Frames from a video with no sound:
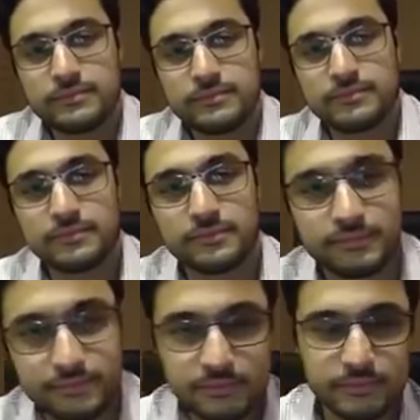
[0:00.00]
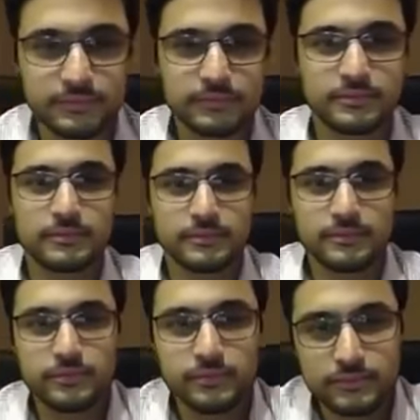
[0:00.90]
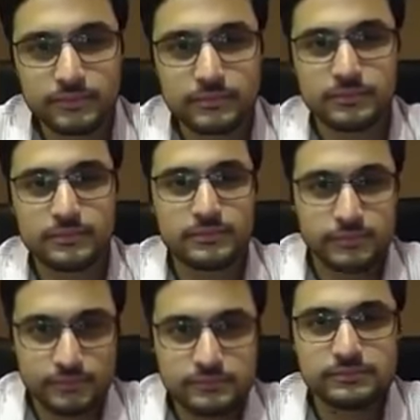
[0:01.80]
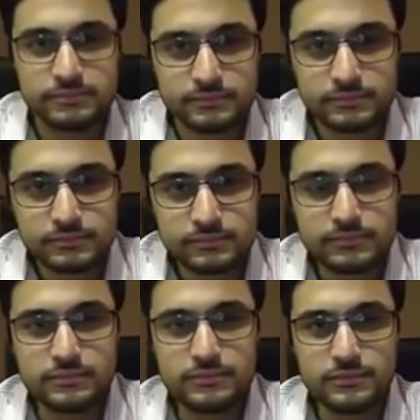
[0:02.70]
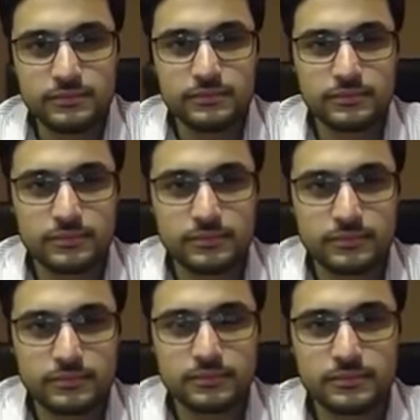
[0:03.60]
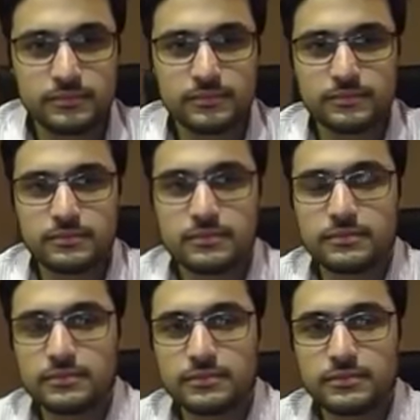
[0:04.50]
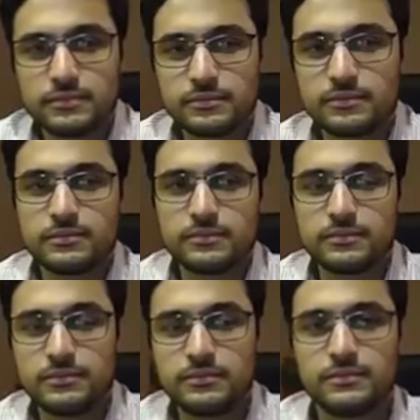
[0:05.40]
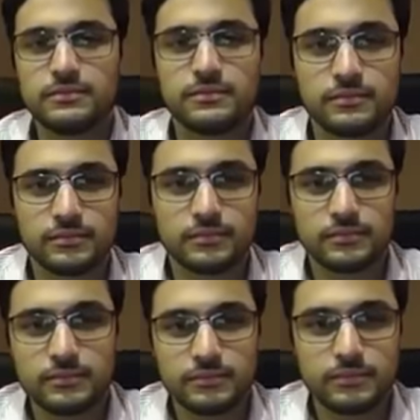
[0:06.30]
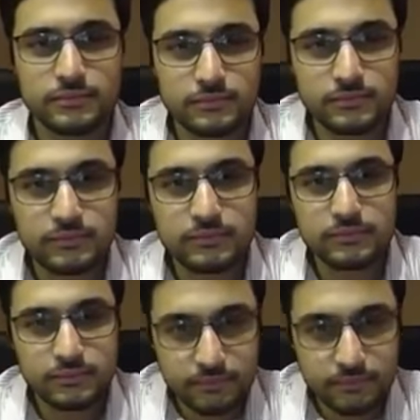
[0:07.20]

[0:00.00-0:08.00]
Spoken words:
The person shown says nothing.